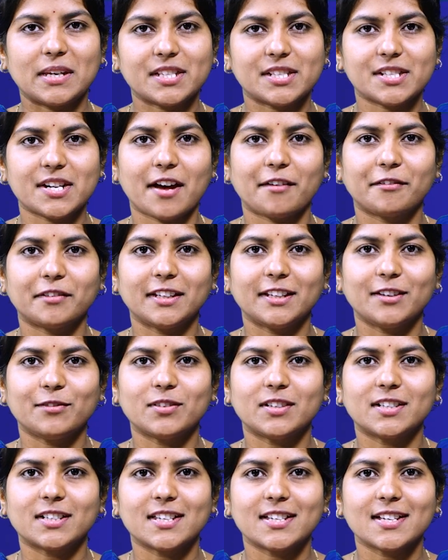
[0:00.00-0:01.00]
Sravani
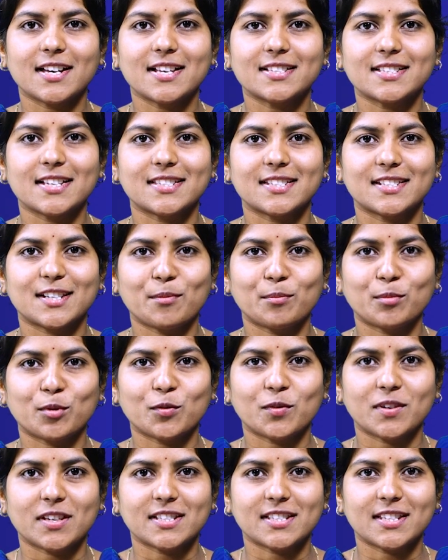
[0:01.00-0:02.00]
working as assistant
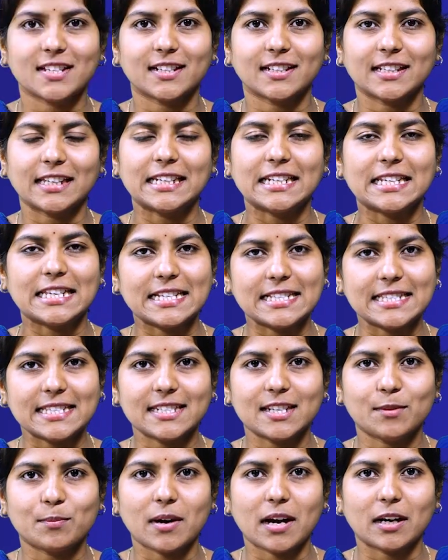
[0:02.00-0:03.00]
professor in EC
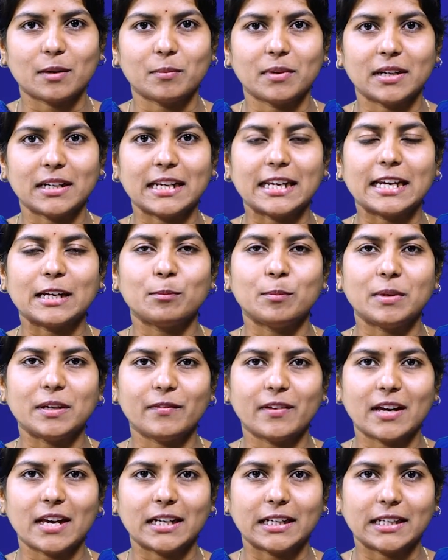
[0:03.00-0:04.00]
department at
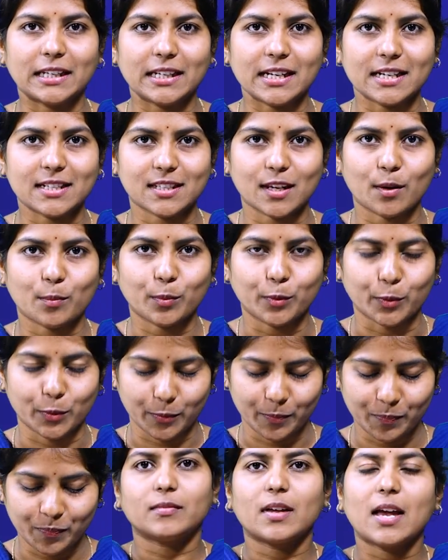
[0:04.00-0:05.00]
BVR 18 at Sapur.
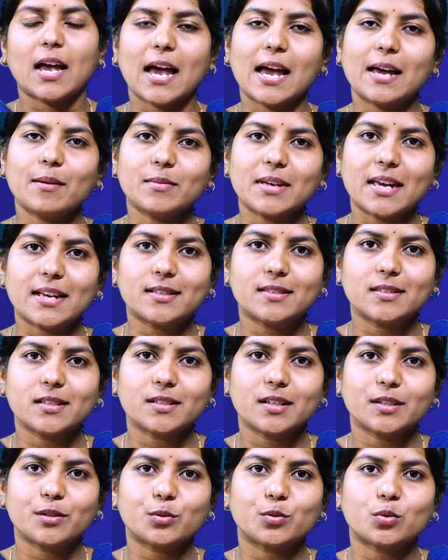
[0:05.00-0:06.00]
I am
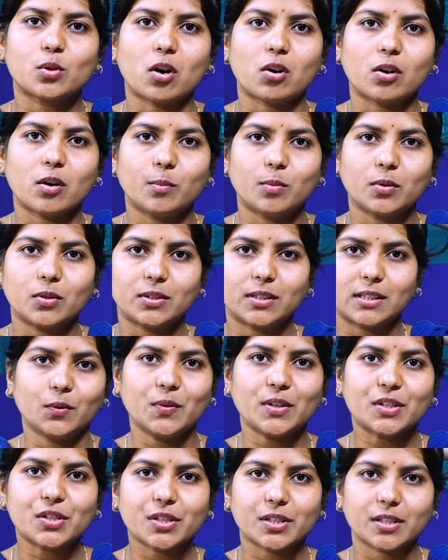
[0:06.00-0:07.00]
excited to talk about
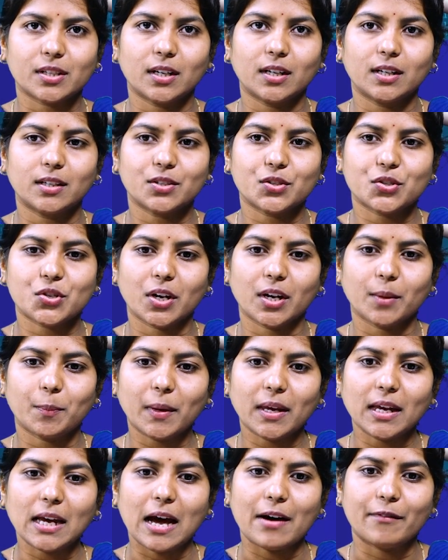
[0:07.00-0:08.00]
which
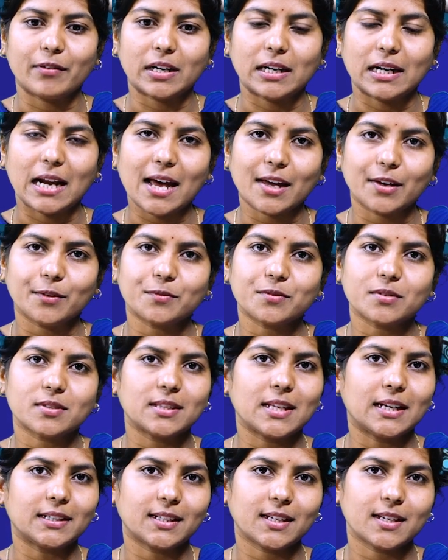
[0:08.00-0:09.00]
shaping our lives,
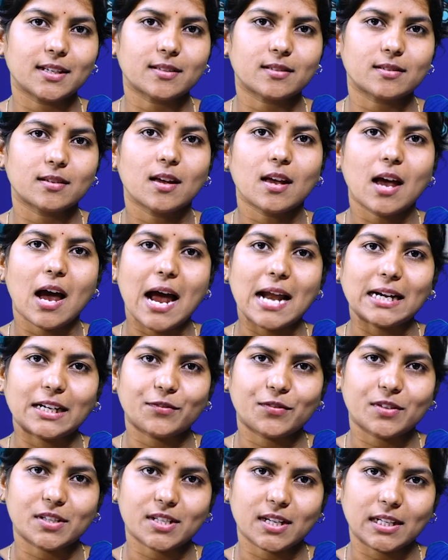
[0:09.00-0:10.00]
that is
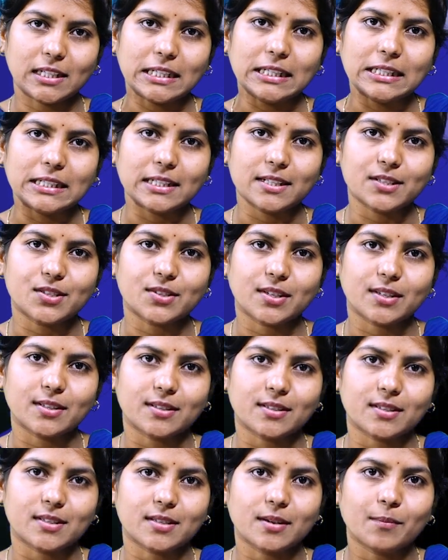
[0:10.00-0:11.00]
artificial
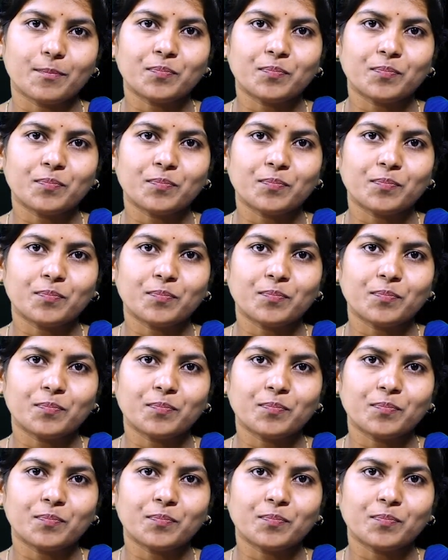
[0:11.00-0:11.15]
intelligence.